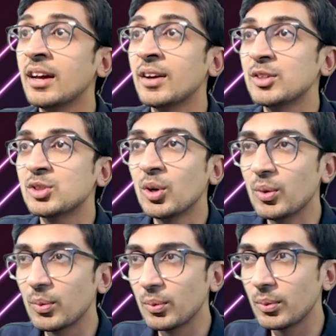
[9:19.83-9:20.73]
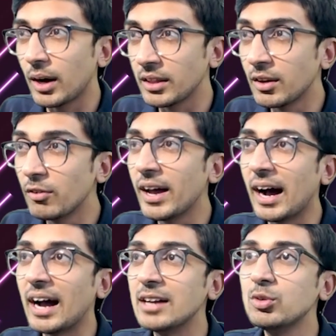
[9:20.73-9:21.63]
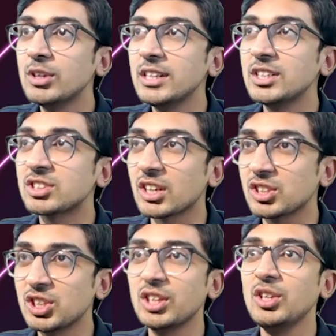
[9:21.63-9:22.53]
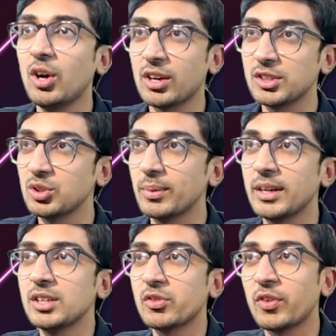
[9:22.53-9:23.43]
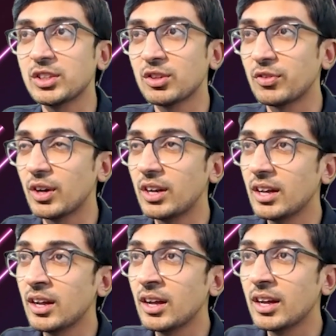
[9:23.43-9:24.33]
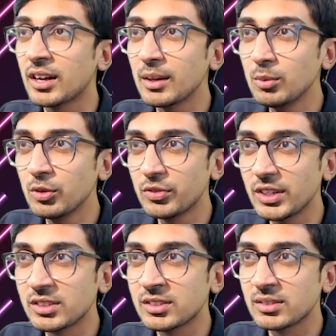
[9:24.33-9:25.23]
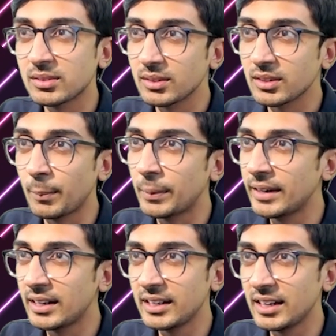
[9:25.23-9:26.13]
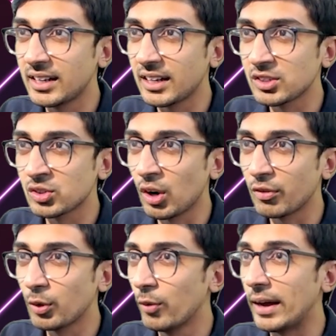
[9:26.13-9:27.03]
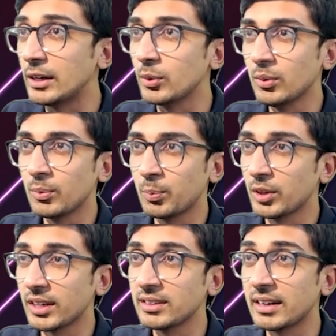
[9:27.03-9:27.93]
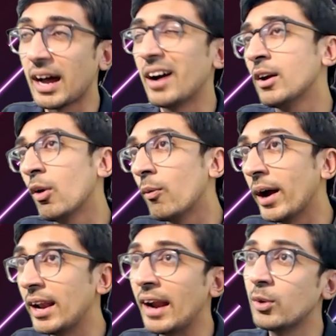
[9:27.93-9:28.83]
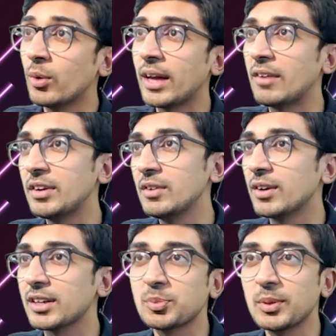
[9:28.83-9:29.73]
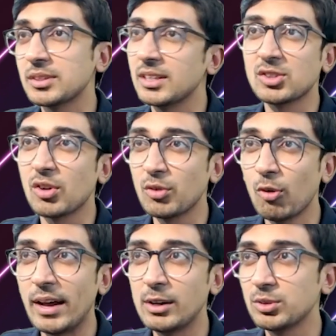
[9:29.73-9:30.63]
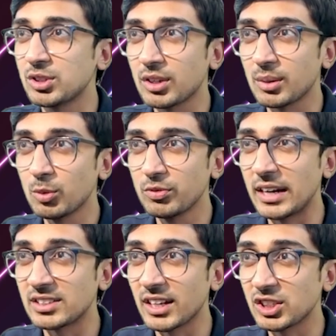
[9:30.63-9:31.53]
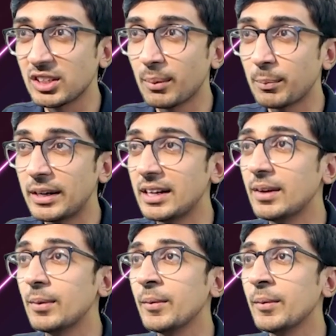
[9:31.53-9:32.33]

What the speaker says: So the way I would restructure your resume is, first of all, remove this completely. It has of no value. Putting that, while I don't have any work experience, it's of no value. Just remove that section completely.